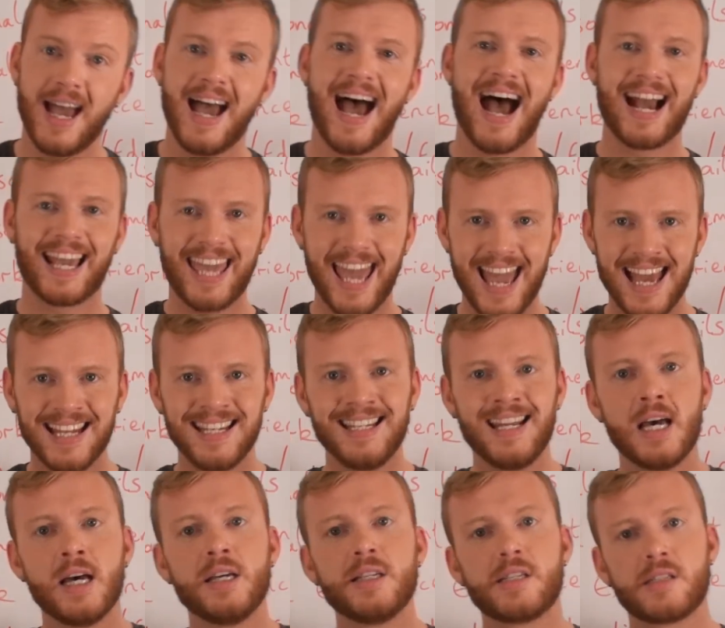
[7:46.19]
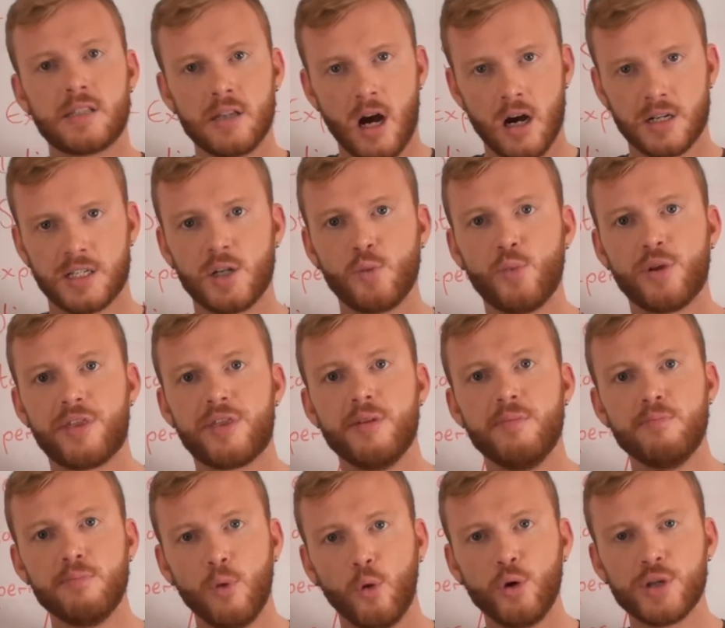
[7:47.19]
Again, starting with the
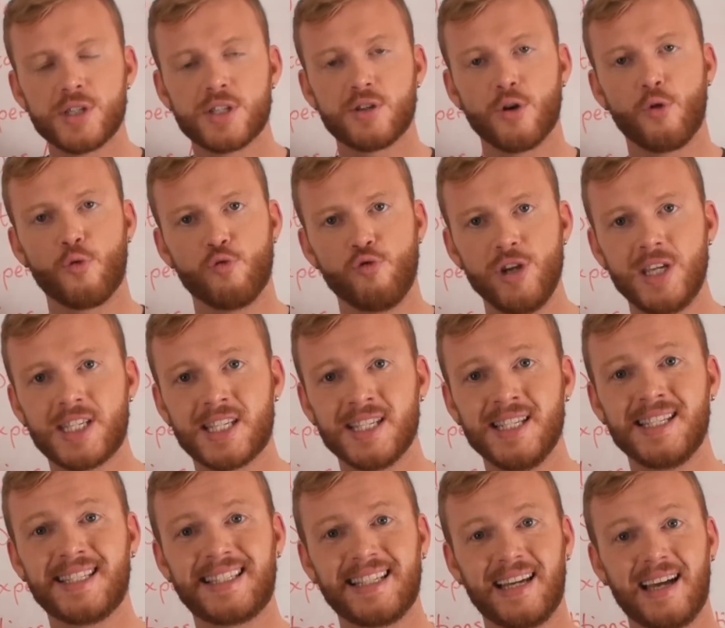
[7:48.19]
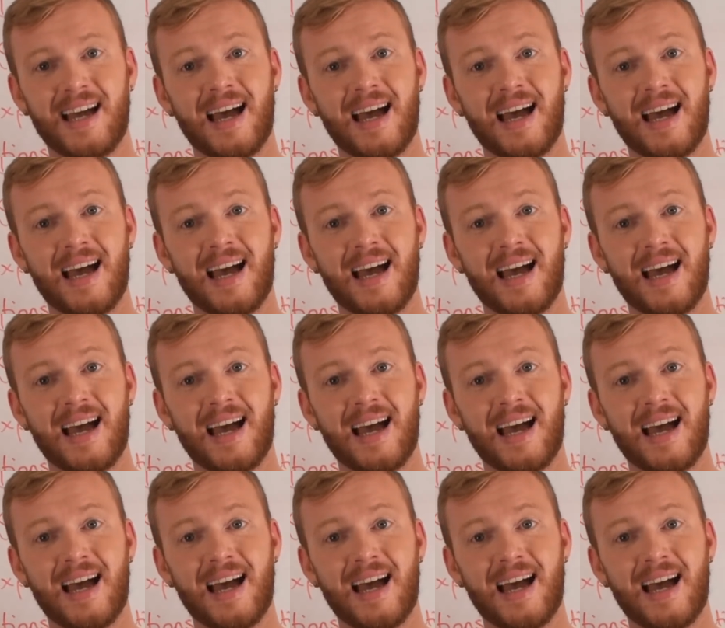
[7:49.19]
most recent